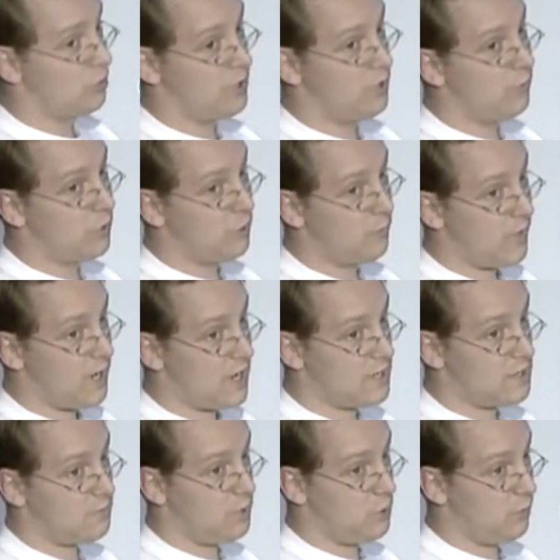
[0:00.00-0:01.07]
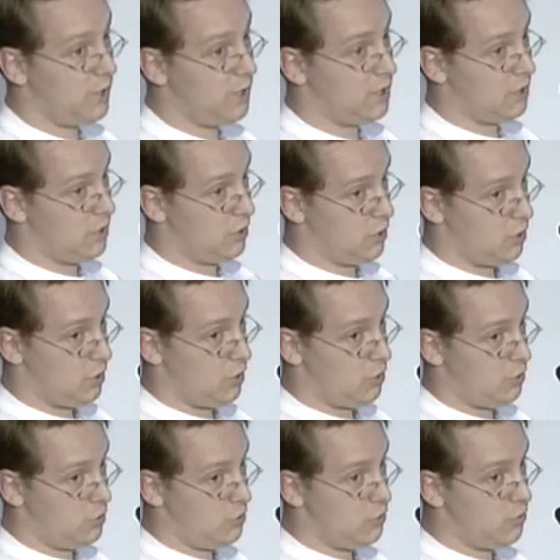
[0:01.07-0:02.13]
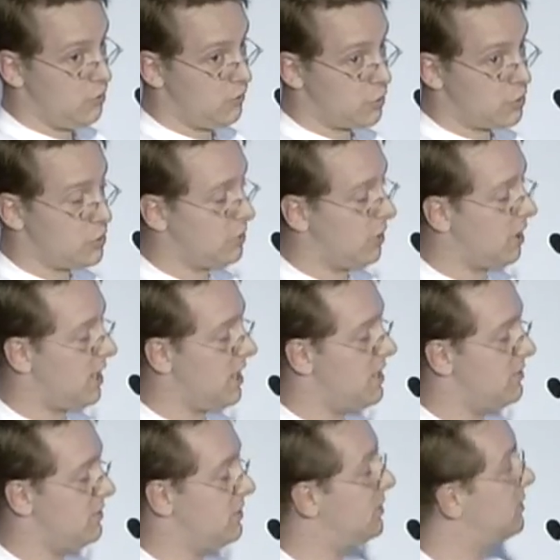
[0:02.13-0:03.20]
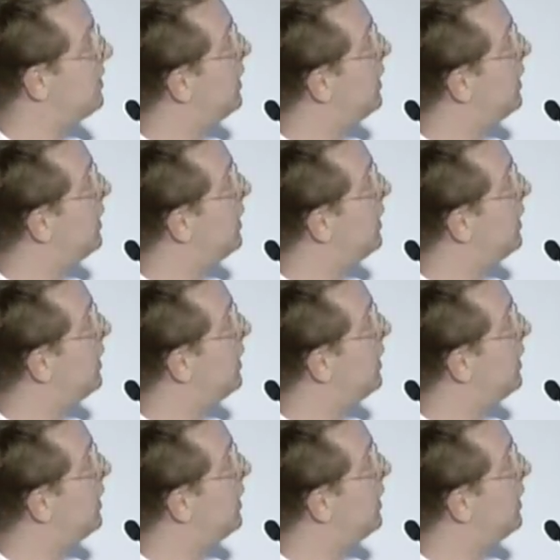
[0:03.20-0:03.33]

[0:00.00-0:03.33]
the different paths between 2 virtual ASs.